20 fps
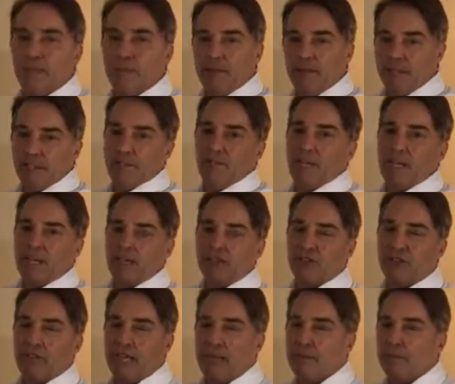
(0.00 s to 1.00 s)

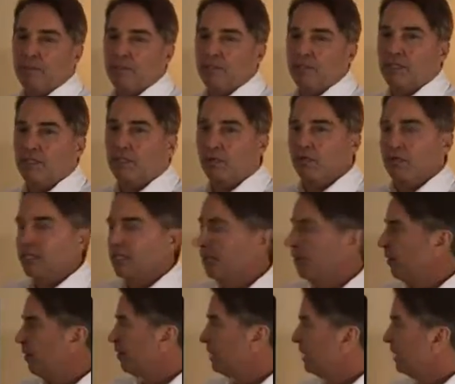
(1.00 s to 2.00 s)
manufacturing Apple is doing
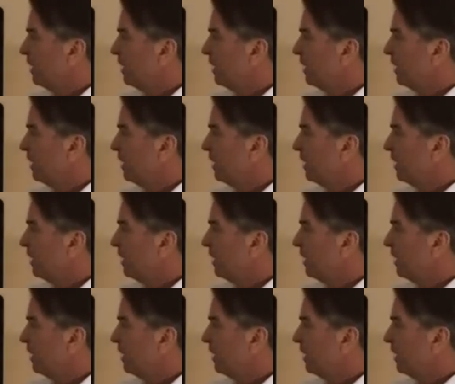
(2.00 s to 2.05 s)
here.